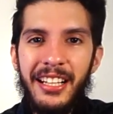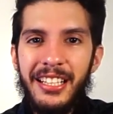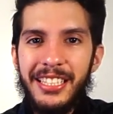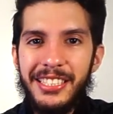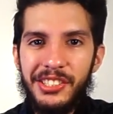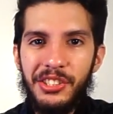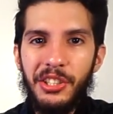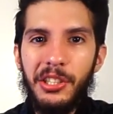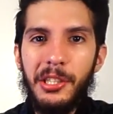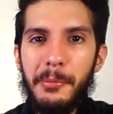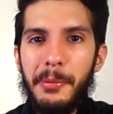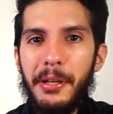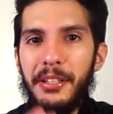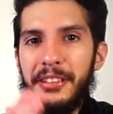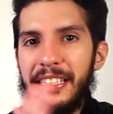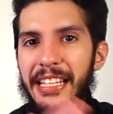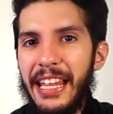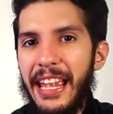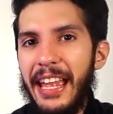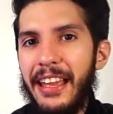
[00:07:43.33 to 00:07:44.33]
let's talk
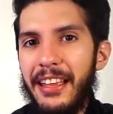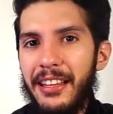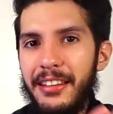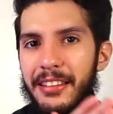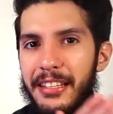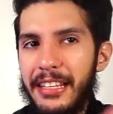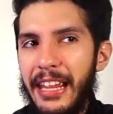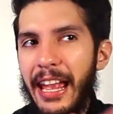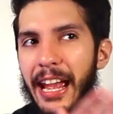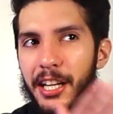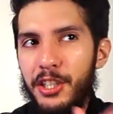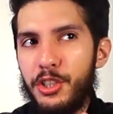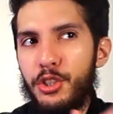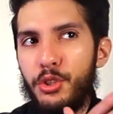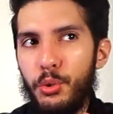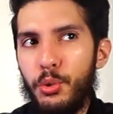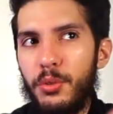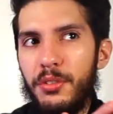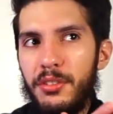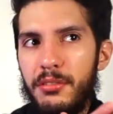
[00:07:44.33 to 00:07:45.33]
about the
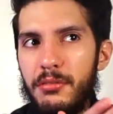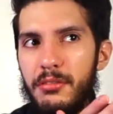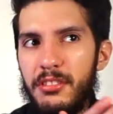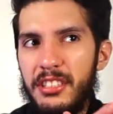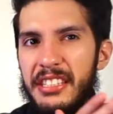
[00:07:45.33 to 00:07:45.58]
actual